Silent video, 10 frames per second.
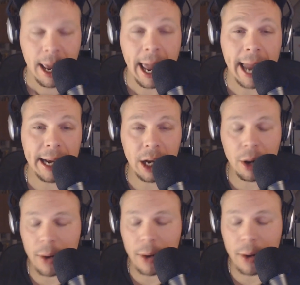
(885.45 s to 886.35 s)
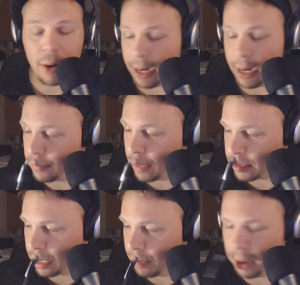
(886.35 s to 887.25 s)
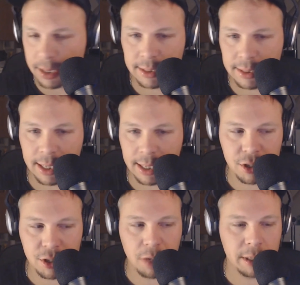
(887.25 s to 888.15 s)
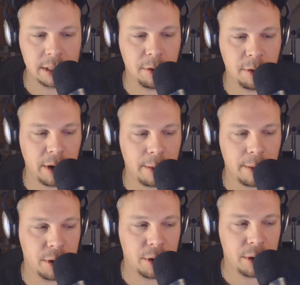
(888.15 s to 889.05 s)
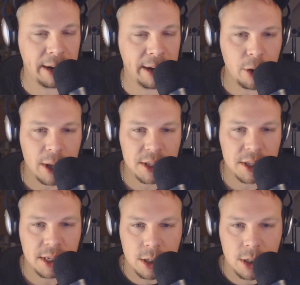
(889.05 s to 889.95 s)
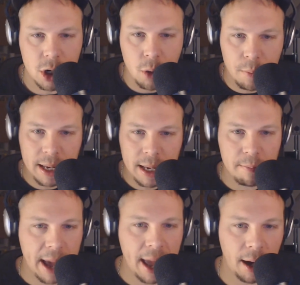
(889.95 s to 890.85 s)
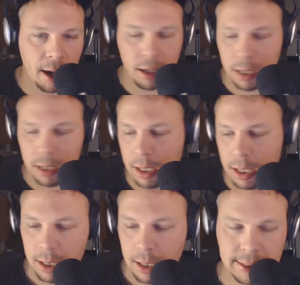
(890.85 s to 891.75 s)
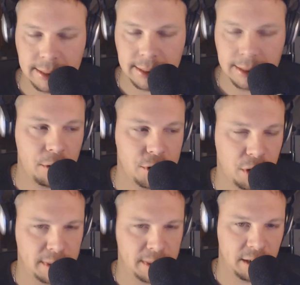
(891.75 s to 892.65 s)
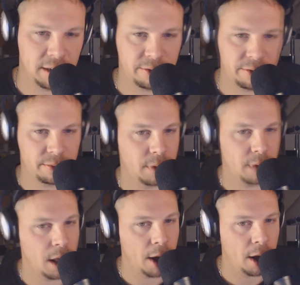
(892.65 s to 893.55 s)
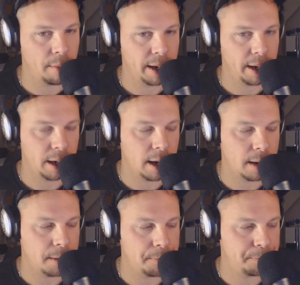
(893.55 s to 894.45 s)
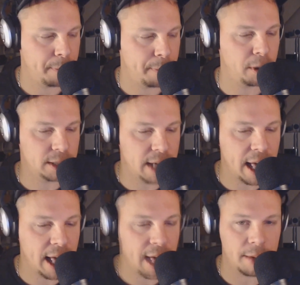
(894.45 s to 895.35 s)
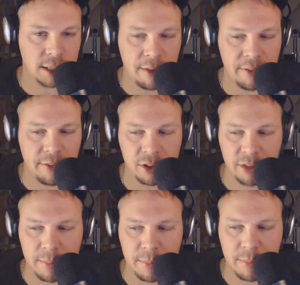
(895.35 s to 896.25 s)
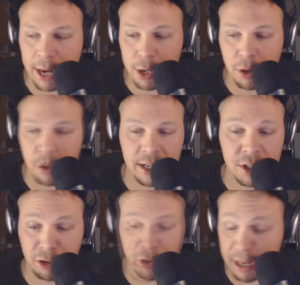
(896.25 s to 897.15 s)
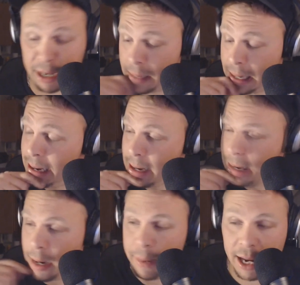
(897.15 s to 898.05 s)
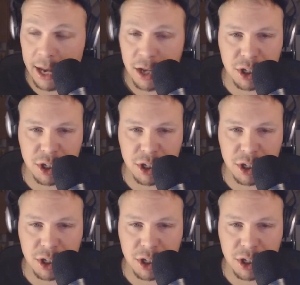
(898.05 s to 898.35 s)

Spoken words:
Hey, I was going to plug this later on the show, but it's a perfect opportunity. If anyone wants to know me better, because I don't show myself on all my my personality on my slide videos very much, but I do have an Instagram page.